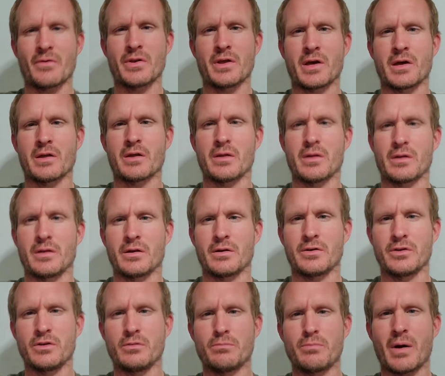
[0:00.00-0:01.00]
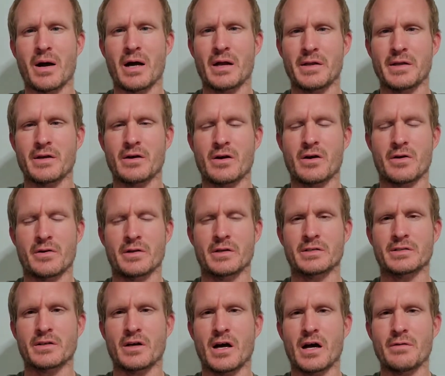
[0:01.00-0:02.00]
a new body
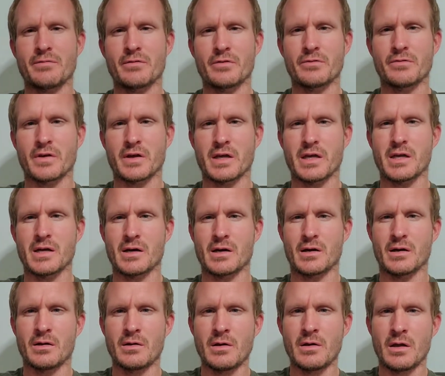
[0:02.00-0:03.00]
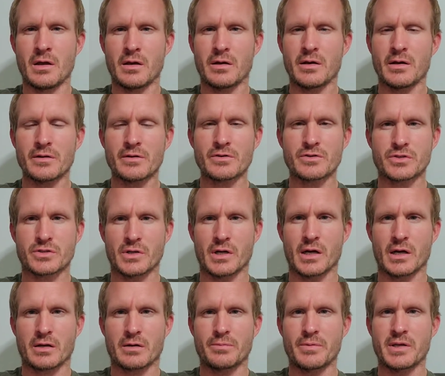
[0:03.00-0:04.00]
harness off of another
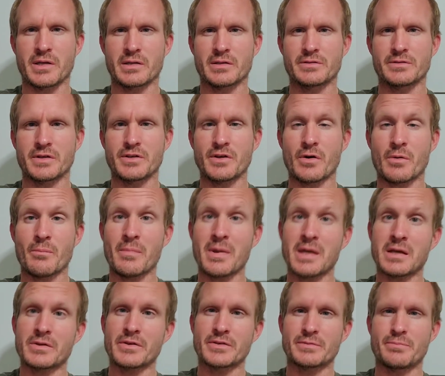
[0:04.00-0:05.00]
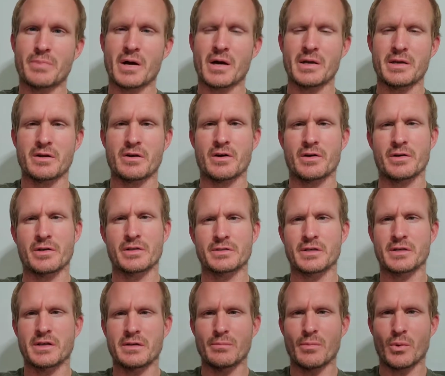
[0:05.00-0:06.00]
truck, because they don't make this body harness
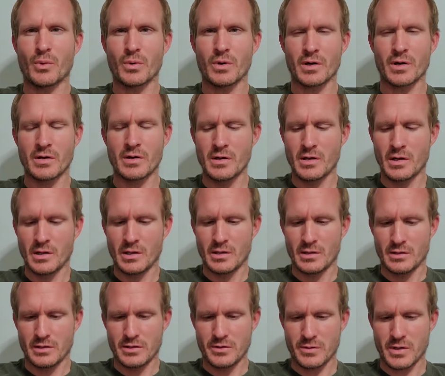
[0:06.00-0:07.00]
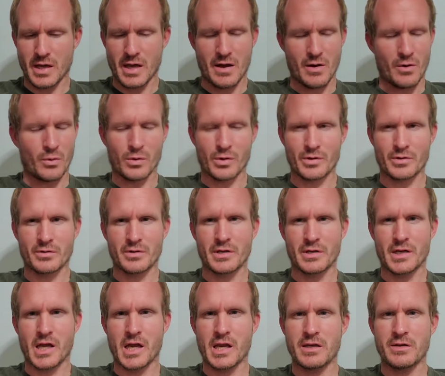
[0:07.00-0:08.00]
anymore. You can't order it
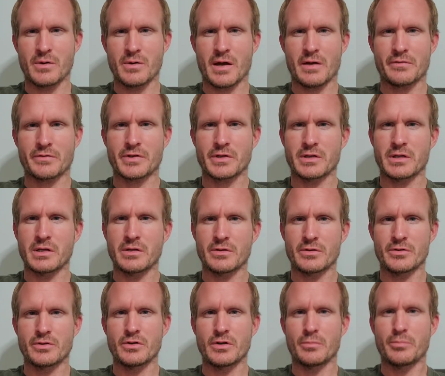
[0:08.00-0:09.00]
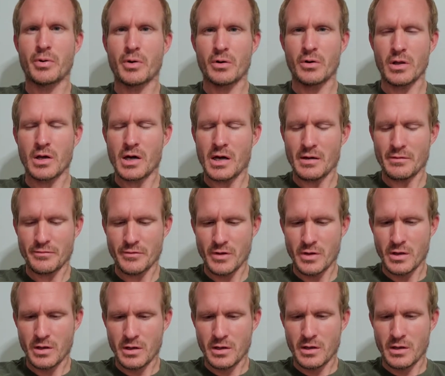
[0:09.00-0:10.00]
in. You have to either do a pull off,
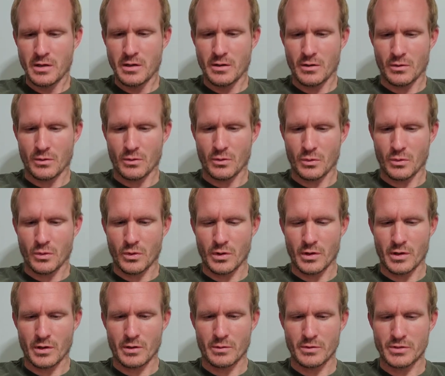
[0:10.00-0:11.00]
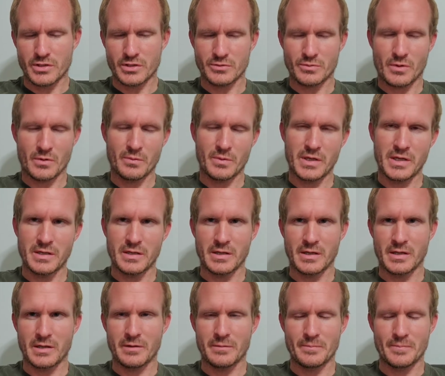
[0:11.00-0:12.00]
or, which is what we
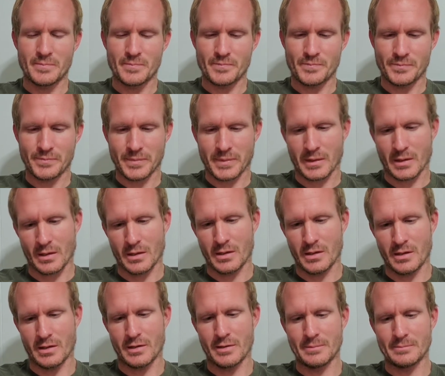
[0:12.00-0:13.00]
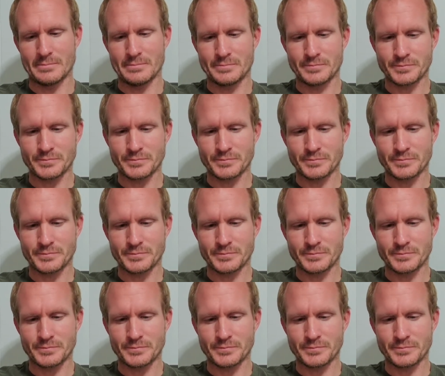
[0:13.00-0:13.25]
did, and